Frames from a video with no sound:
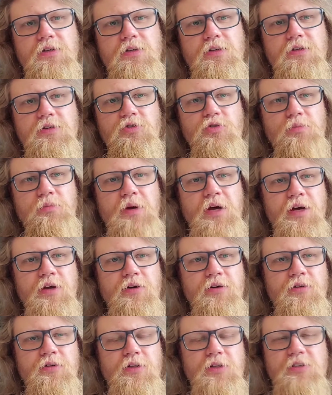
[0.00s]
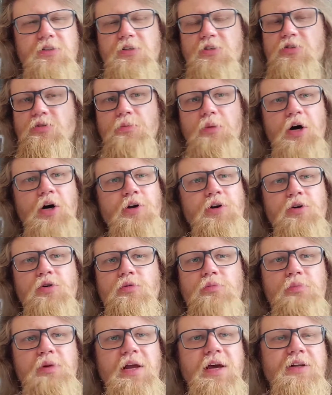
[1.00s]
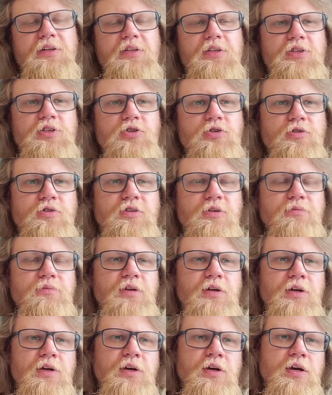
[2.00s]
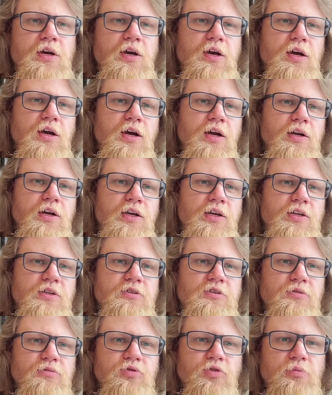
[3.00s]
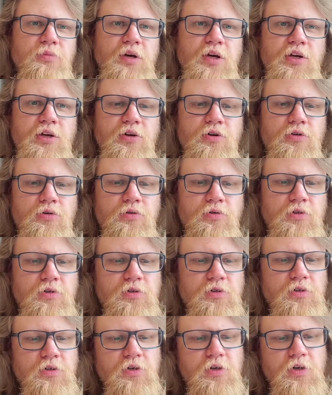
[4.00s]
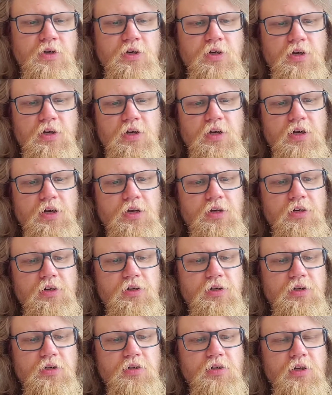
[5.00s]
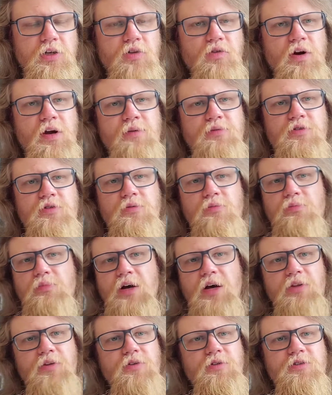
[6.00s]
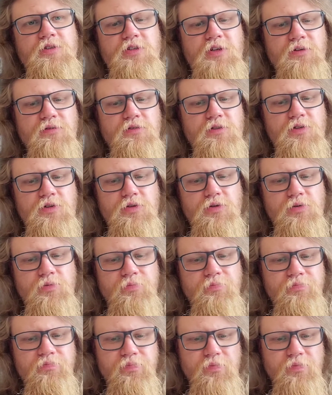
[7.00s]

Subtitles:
it's a tomato plantage or something, and they eat some tomatoes, and they grab some other stuff too.